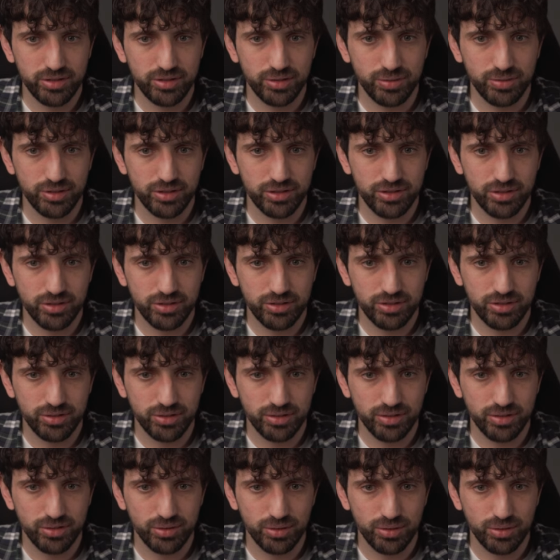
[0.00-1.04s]
So this is
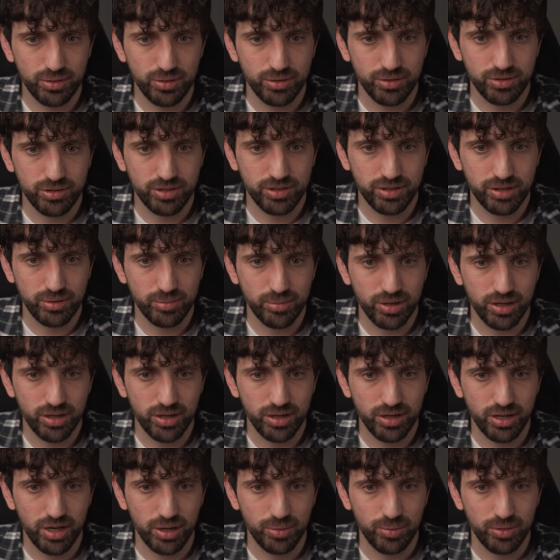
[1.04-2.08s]
the
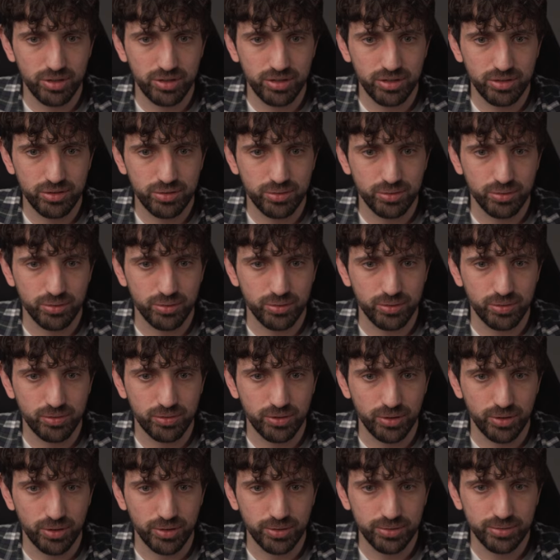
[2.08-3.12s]
schema I will need to
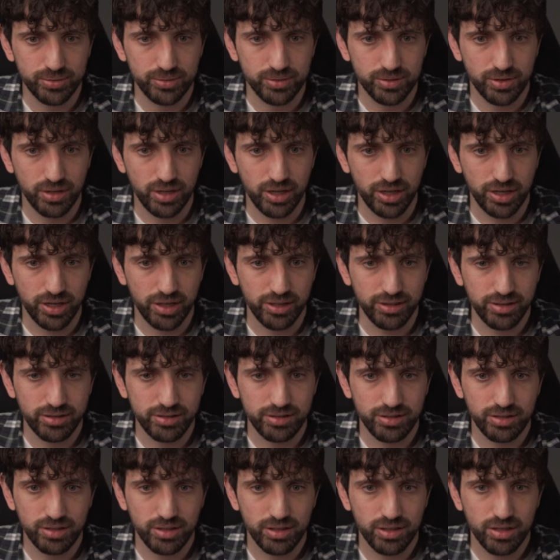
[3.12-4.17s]
follow, I guess.